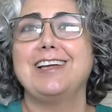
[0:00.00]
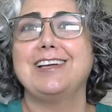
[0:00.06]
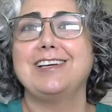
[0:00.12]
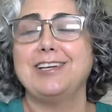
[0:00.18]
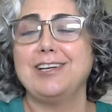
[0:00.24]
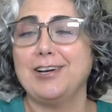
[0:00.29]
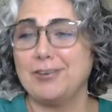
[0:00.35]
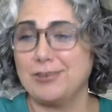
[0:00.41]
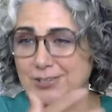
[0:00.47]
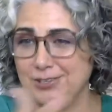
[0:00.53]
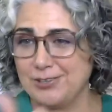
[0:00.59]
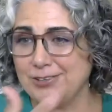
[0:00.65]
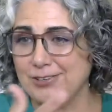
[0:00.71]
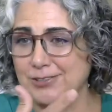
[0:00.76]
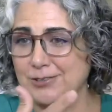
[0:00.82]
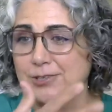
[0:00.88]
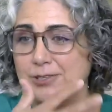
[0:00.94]
you know,
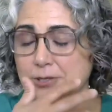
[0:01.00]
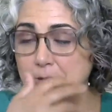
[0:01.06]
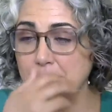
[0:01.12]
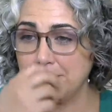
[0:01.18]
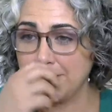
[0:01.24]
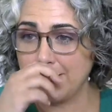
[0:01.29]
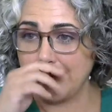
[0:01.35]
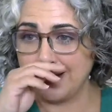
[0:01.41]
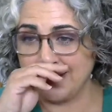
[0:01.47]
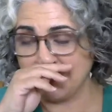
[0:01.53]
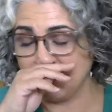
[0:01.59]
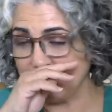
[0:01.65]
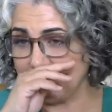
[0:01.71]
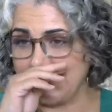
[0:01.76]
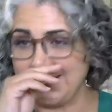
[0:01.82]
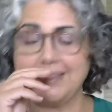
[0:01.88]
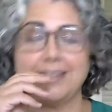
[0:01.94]
you and I can
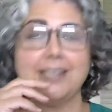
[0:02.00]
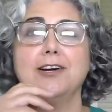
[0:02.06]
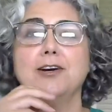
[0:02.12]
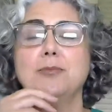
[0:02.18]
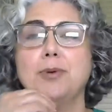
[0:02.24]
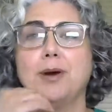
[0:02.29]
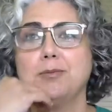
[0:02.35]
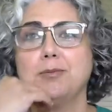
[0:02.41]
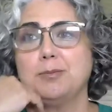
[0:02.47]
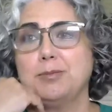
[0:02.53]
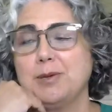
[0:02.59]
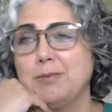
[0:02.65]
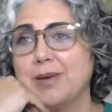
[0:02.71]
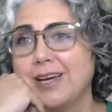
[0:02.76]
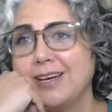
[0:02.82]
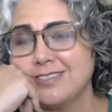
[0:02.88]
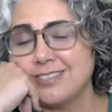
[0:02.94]
relate there probably
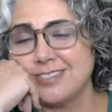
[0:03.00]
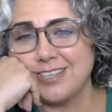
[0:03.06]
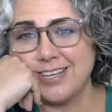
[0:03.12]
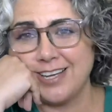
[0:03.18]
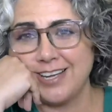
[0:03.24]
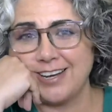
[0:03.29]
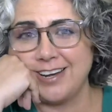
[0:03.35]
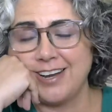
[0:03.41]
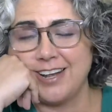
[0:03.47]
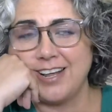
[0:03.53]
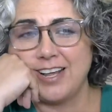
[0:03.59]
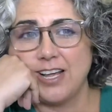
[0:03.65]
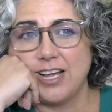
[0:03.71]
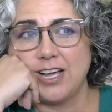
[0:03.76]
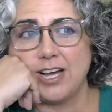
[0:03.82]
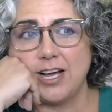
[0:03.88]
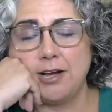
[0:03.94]
best. And
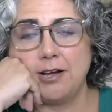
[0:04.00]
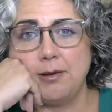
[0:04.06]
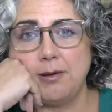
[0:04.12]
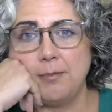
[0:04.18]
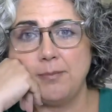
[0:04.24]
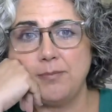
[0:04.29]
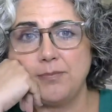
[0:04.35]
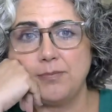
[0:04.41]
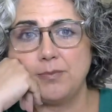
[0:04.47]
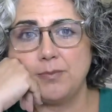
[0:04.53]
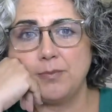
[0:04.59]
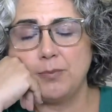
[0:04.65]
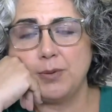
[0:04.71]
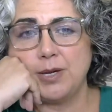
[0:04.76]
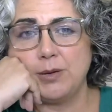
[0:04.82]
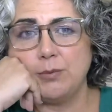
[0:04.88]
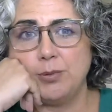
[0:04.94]

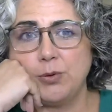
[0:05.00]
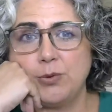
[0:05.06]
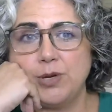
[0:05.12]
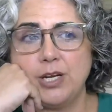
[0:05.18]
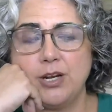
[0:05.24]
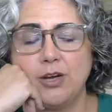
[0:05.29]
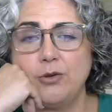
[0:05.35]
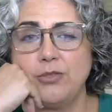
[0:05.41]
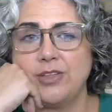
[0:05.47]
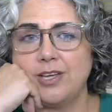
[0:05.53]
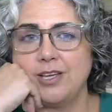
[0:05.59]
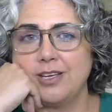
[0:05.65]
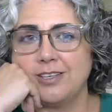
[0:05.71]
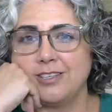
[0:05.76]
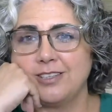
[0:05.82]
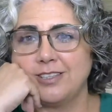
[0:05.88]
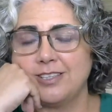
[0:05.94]
but we know
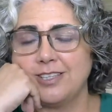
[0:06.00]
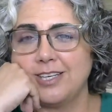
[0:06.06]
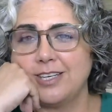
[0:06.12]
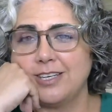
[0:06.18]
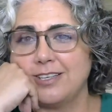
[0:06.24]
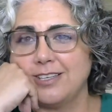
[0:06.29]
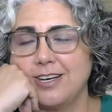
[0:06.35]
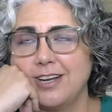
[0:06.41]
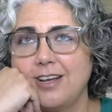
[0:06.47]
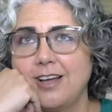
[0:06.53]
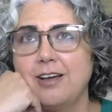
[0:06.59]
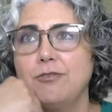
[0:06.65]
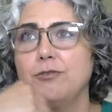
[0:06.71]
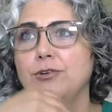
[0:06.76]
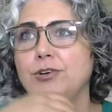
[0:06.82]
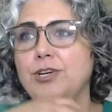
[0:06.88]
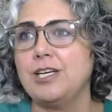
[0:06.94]
that
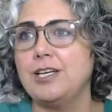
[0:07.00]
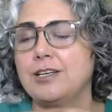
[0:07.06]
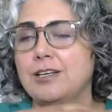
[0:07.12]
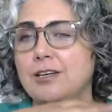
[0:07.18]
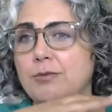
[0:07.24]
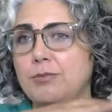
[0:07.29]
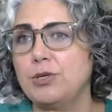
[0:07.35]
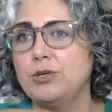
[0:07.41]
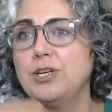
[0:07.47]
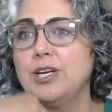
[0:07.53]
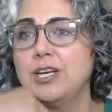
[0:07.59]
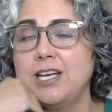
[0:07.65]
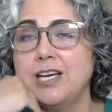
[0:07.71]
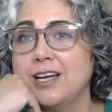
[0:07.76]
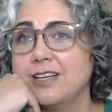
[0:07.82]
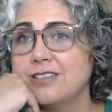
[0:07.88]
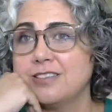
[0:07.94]
every
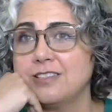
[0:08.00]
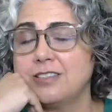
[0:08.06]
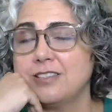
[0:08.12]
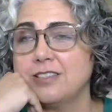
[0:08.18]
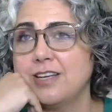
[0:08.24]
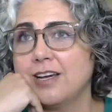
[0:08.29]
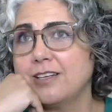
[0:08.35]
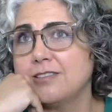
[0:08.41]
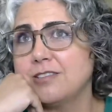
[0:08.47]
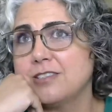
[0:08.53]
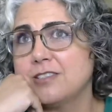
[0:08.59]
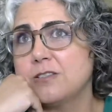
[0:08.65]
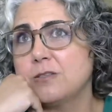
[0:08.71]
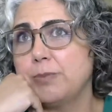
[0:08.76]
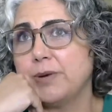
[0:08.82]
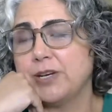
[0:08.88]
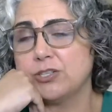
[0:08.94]
community has a
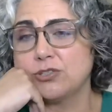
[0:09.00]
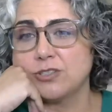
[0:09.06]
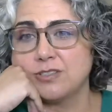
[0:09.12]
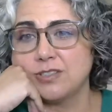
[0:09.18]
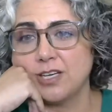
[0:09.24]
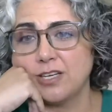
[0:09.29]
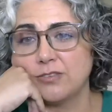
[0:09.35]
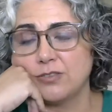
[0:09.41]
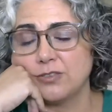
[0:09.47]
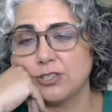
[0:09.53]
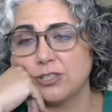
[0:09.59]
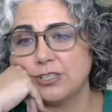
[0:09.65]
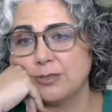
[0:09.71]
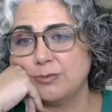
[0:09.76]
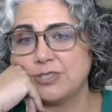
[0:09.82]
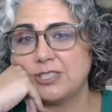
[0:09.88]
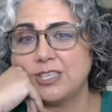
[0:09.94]
special set of
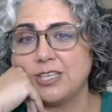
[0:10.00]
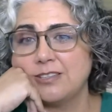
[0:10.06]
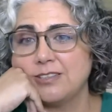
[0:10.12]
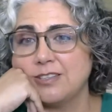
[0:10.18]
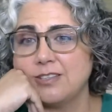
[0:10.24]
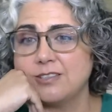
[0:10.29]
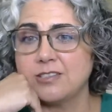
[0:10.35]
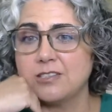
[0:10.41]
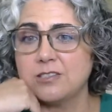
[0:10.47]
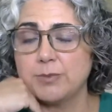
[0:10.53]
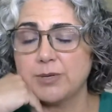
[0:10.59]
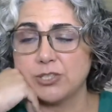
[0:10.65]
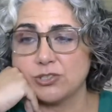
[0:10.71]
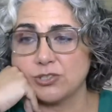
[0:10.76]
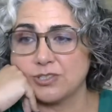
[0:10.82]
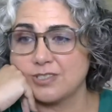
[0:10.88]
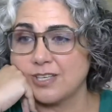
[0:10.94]
circumstances, a
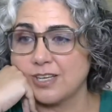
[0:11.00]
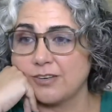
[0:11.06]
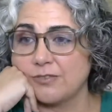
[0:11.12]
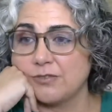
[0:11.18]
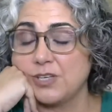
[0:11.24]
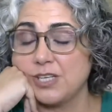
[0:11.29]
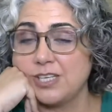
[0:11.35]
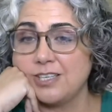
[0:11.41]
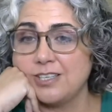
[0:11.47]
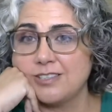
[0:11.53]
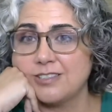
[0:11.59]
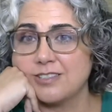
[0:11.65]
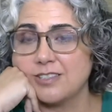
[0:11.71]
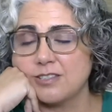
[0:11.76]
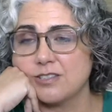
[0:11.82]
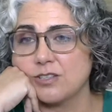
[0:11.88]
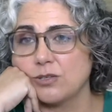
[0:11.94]
special set of
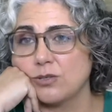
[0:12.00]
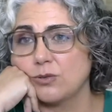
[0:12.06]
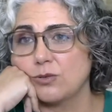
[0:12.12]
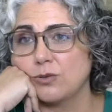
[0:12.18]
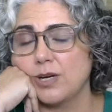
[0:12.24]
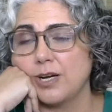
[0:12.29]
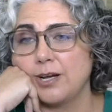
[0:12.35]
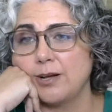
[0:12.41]
needs, and so